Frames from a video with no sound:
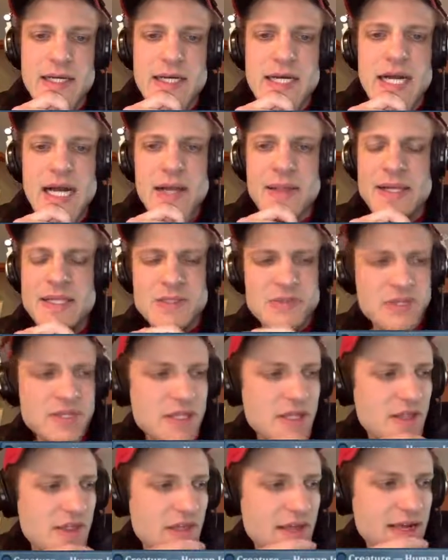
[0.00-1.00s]
and that's really
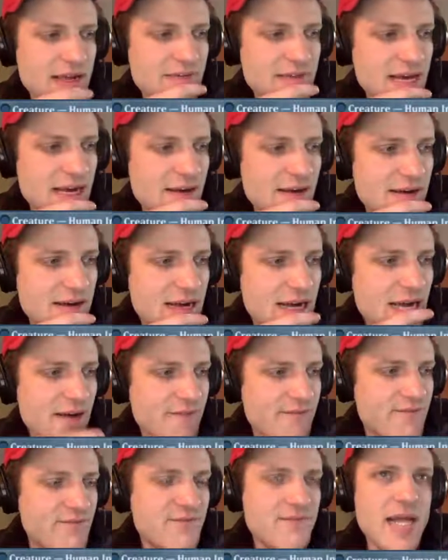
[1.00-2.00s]
the thing. I
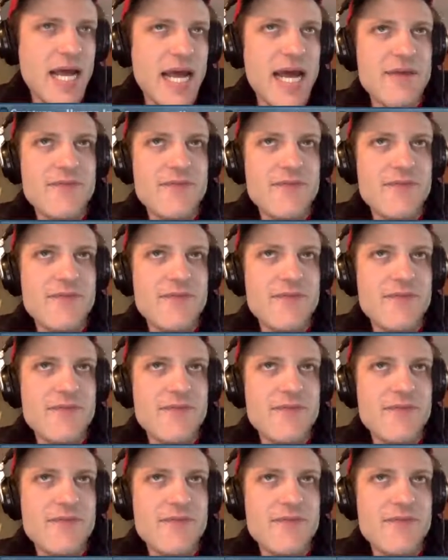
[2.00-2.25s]
have had